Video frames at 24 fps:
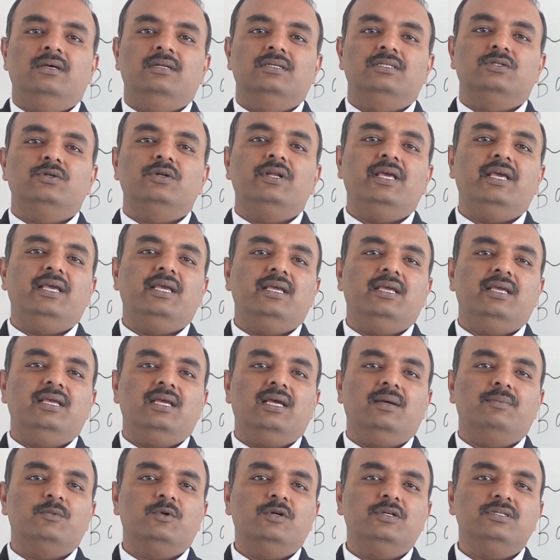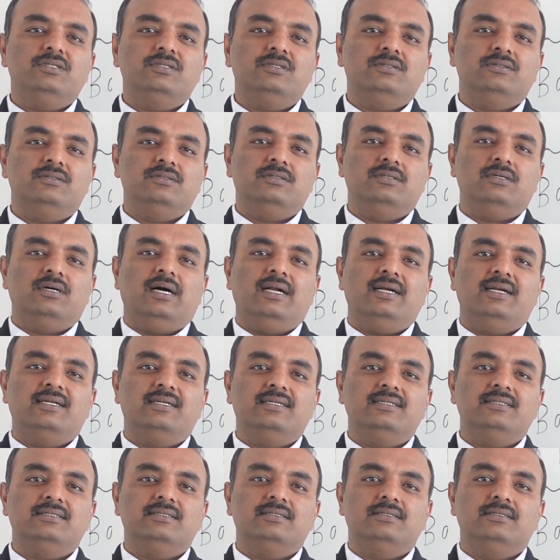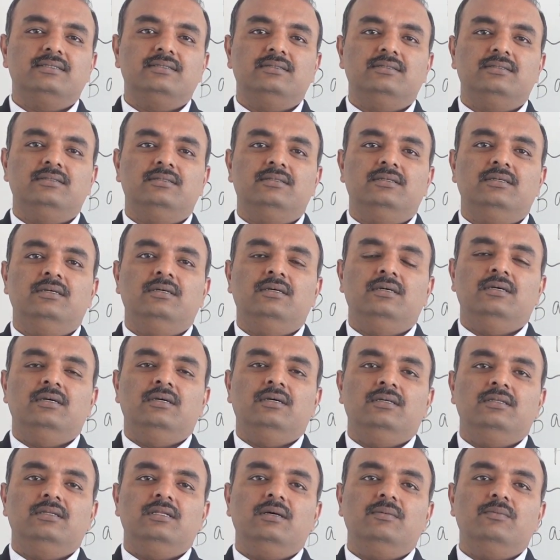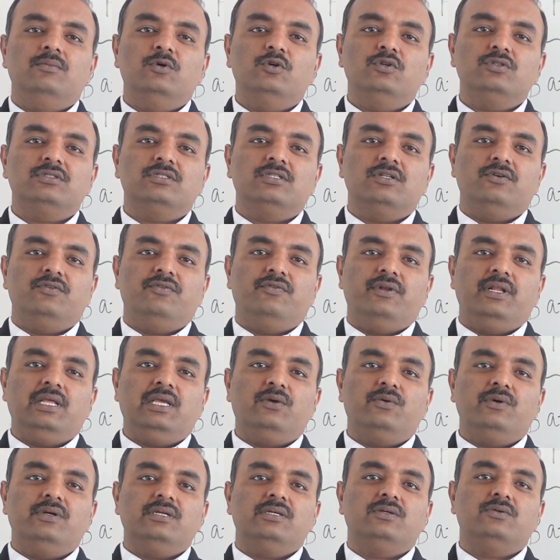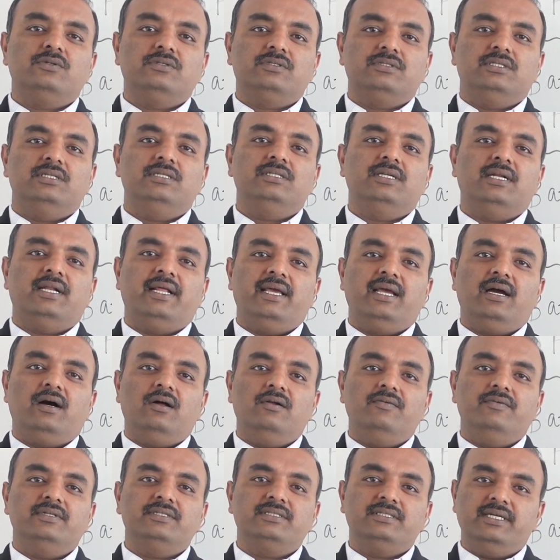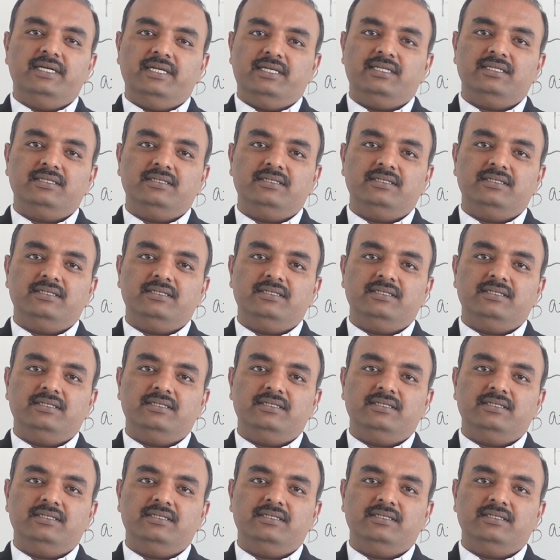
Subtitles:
Today I'm going to address the most frequent question that I always get.